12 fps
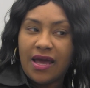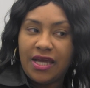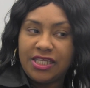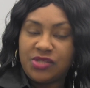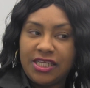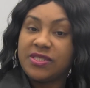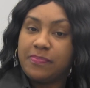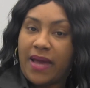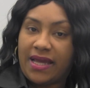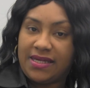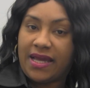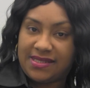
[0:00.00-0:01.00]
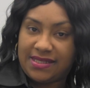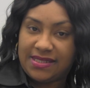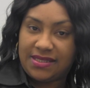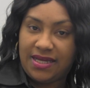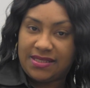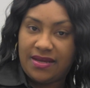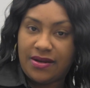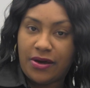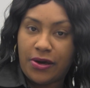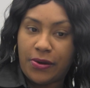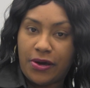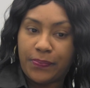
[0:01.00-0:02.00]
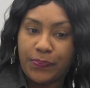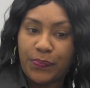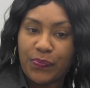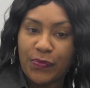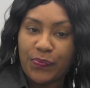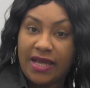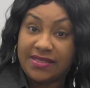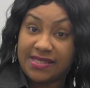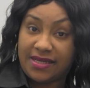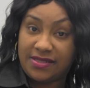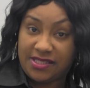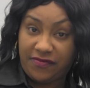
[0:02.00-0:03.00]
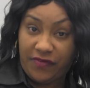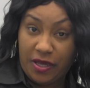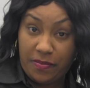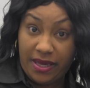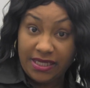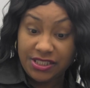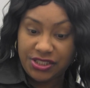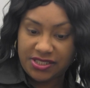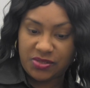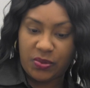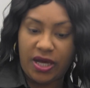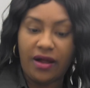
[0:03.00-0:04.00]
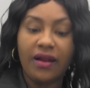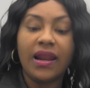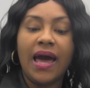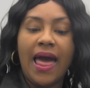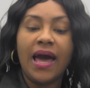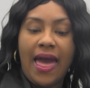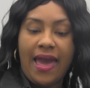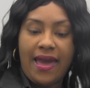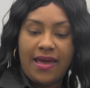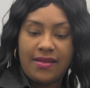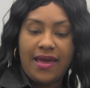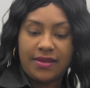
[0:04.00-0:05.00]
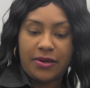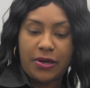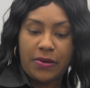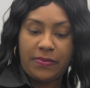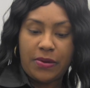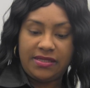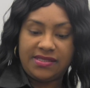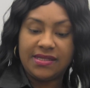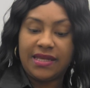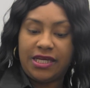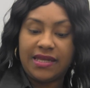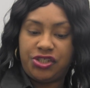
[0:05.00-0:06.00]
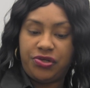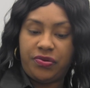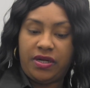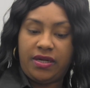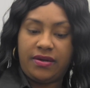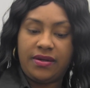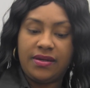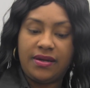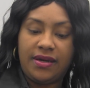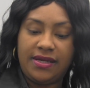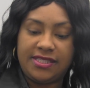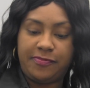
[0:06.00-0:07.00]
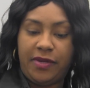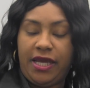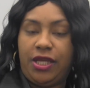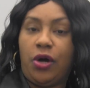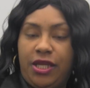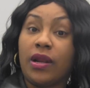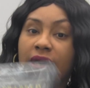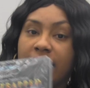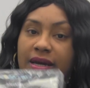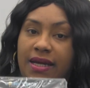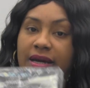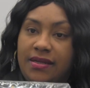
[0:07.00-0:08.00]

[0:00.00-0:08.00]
it was marketed in Executive Image as well, and it's in Nigeria. It's playing online.